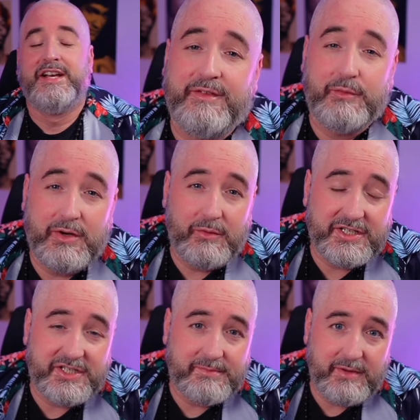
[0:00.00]
If you want to
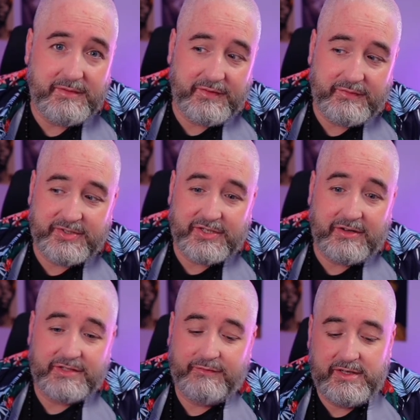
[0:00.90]
watch this movie from
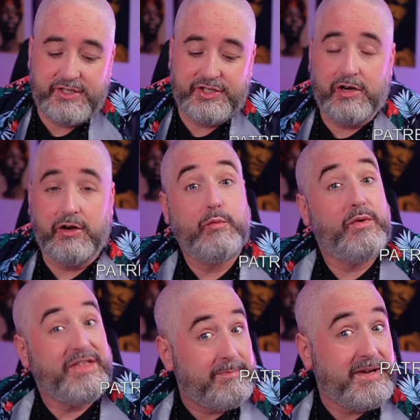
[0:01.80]
start to finish along
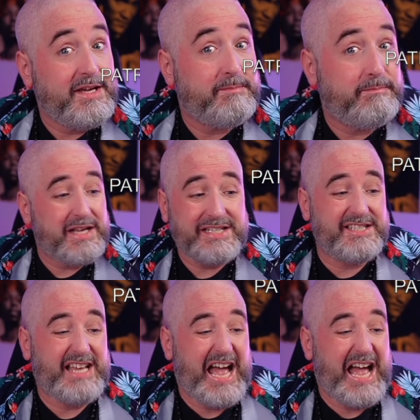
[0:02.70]
with me, plus